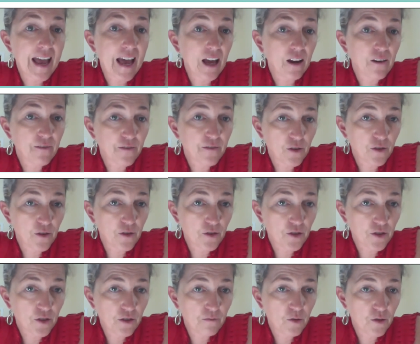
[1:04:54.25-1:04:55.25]

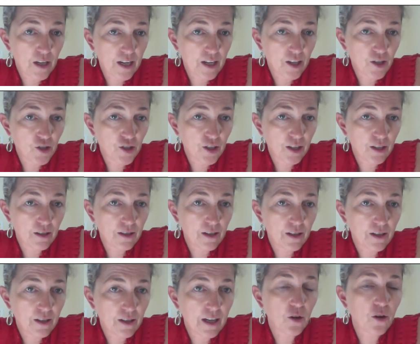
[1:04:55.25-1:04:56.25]
adverse mutation,
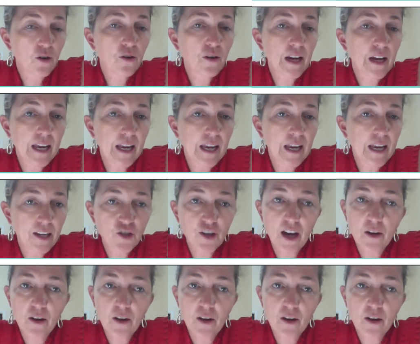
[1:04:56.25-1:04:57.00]
at her age,